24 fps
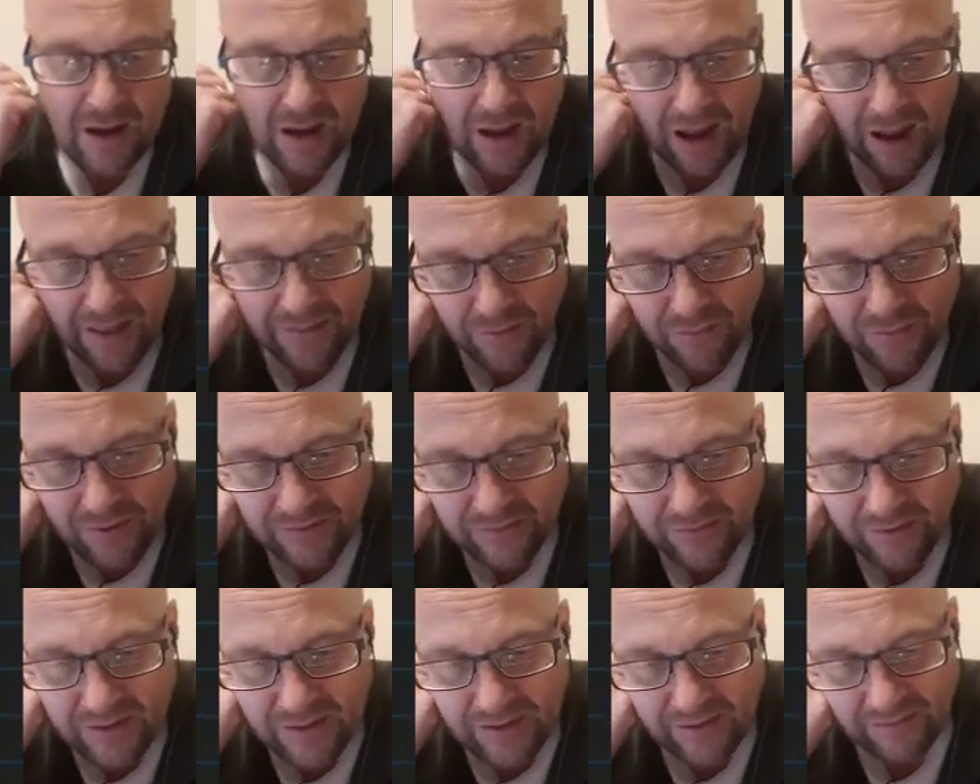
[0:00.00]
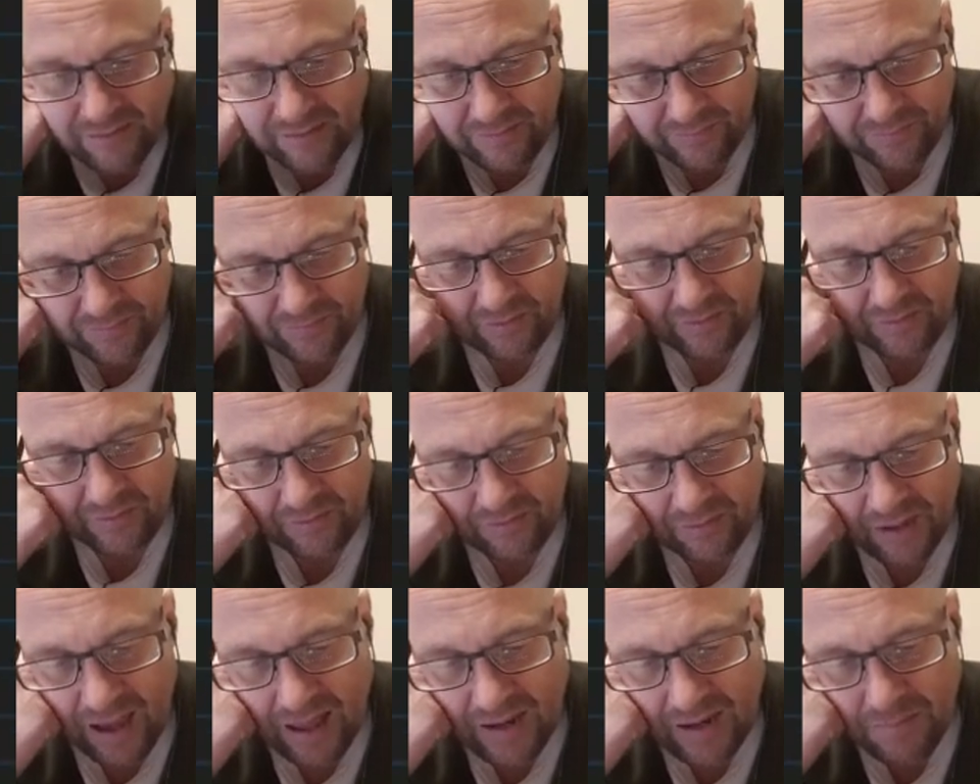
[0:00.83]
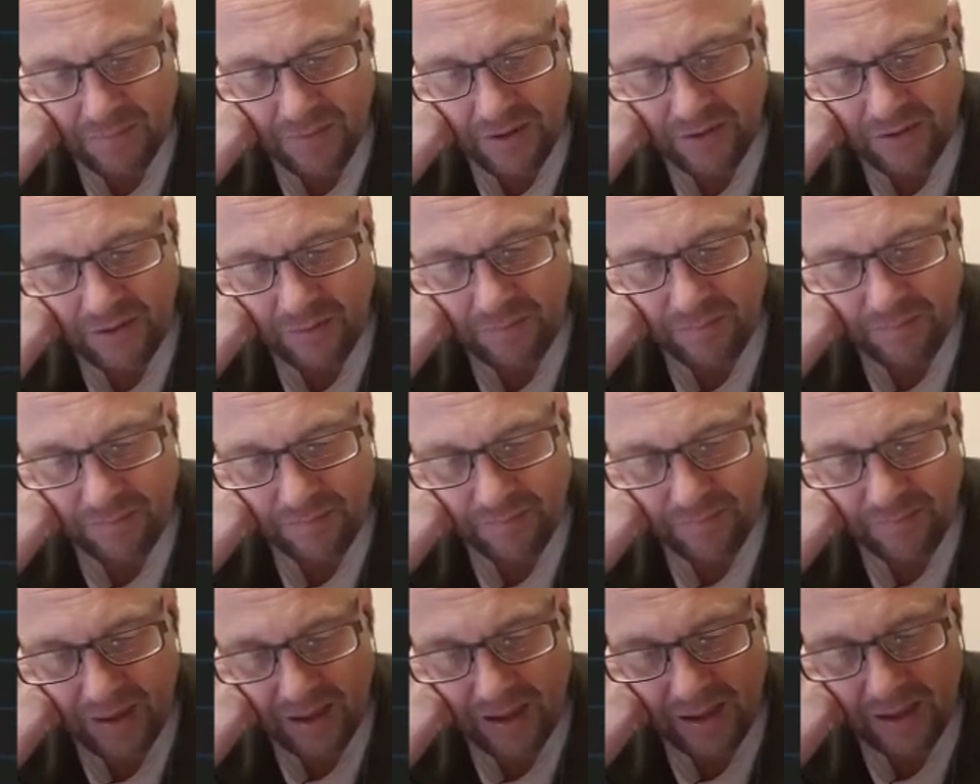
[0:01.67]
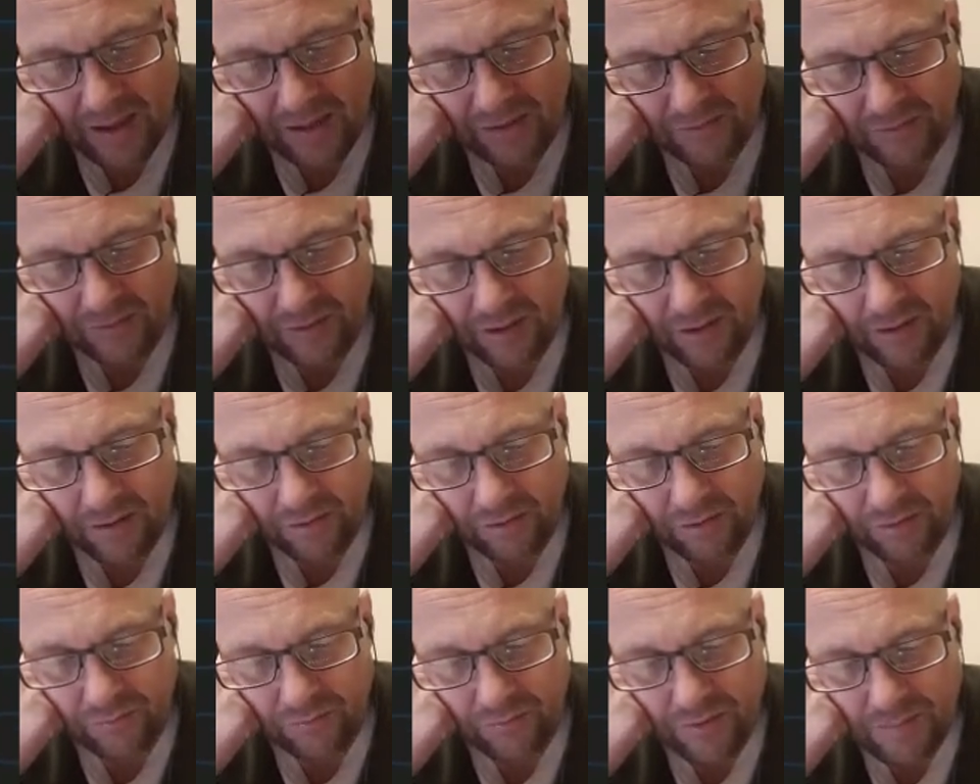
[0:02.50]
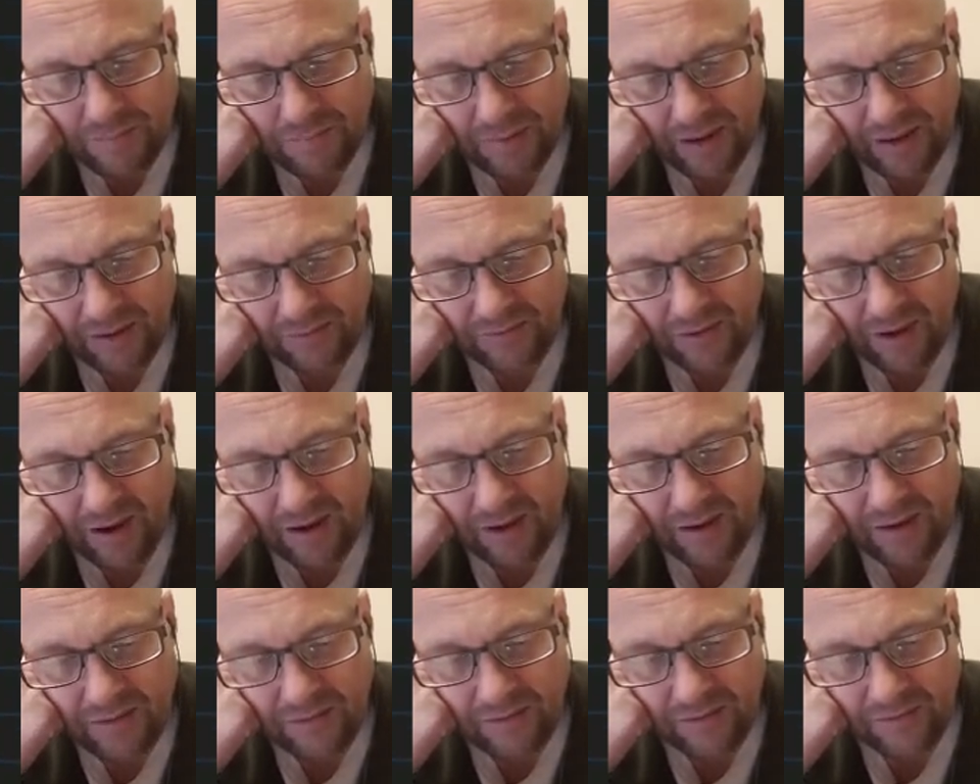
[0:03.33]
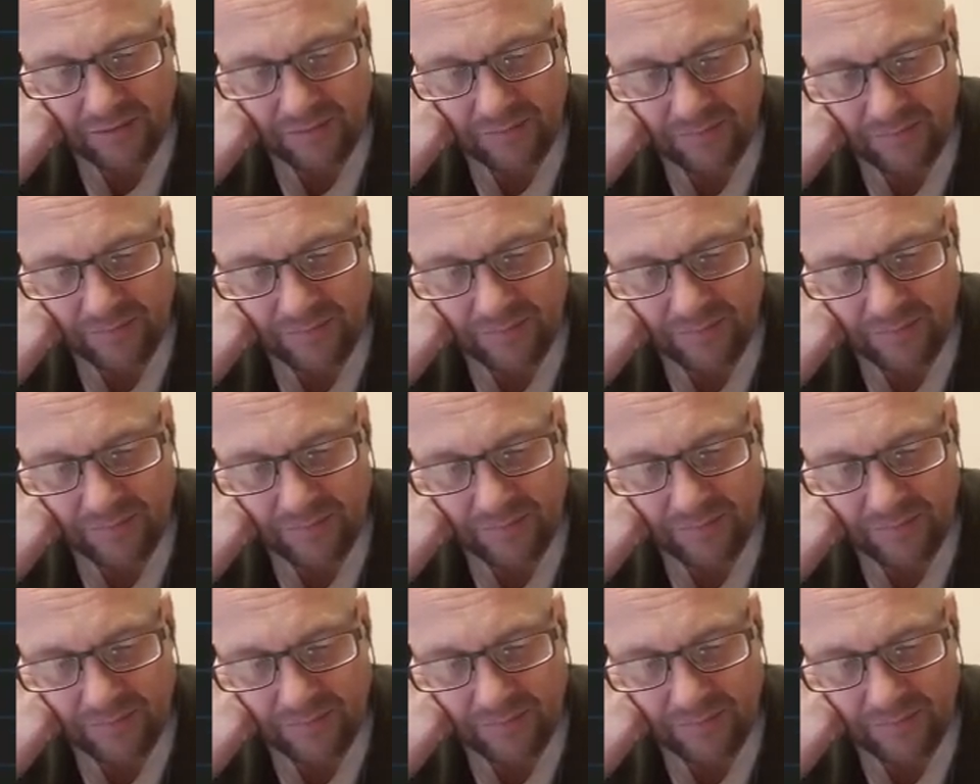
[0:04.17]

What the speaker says: And the reason is aluminium has 3 plus ions,